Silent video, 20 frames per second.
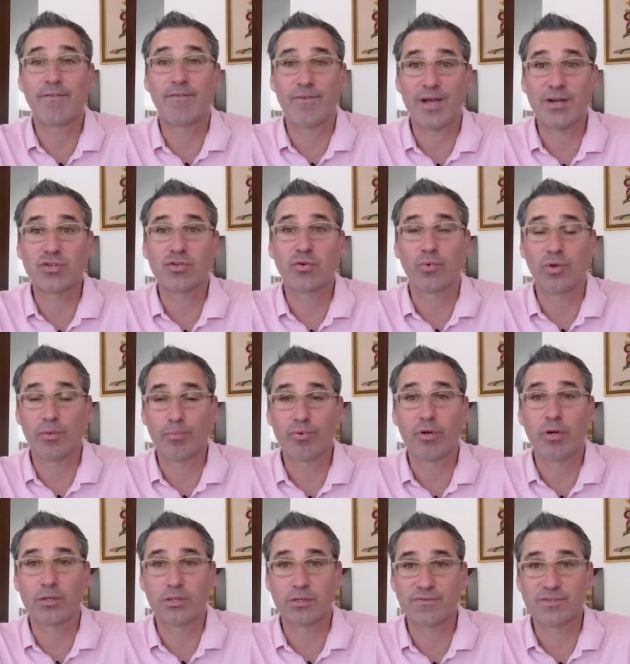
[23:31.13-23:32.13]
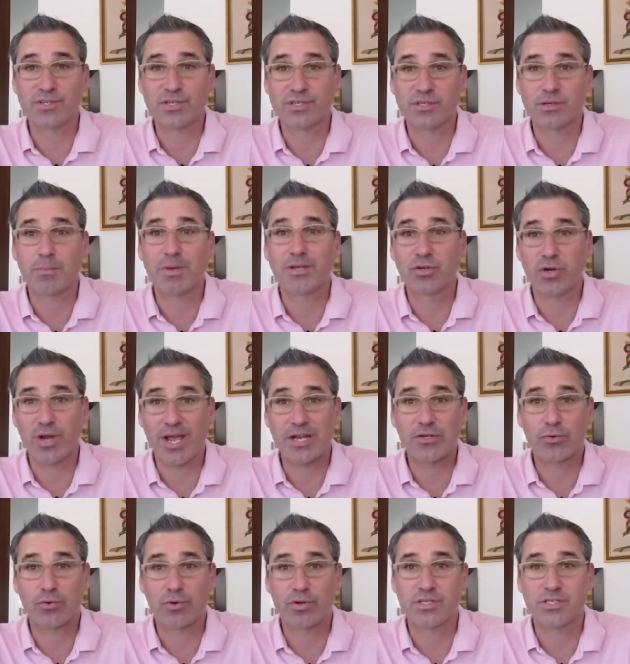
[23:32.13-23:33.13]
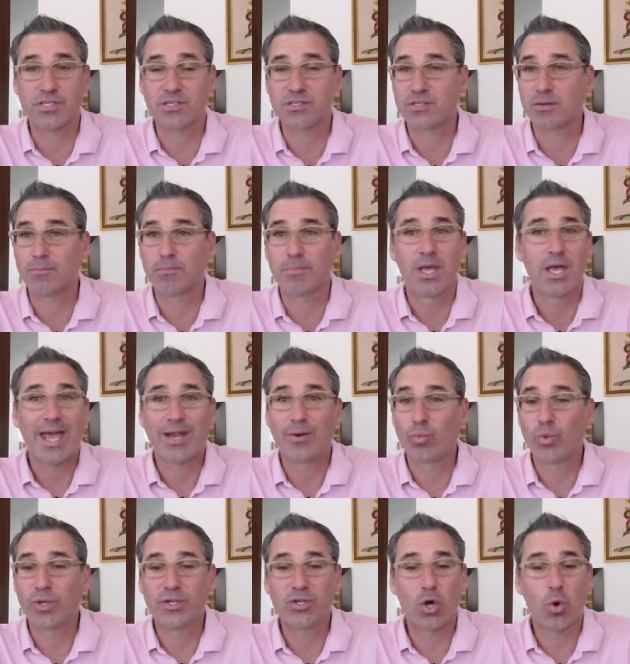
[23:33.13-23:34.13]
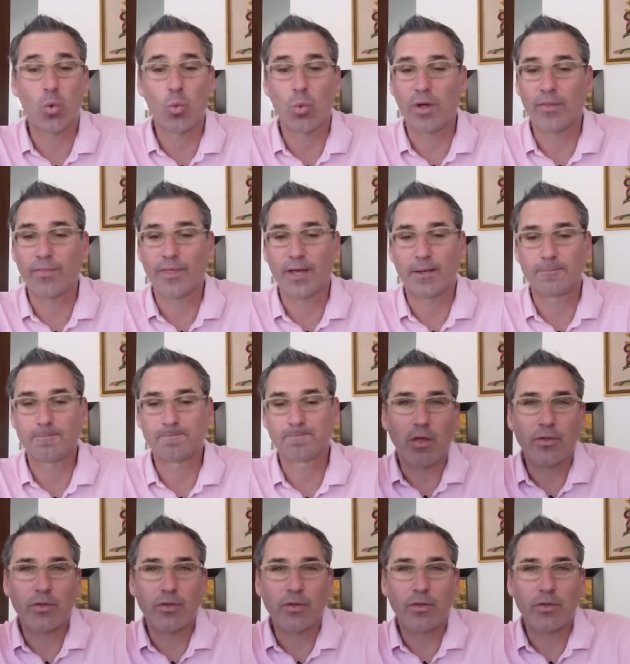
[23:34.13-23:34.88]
affect your reproductive system and your endocrine system, and we don't want that.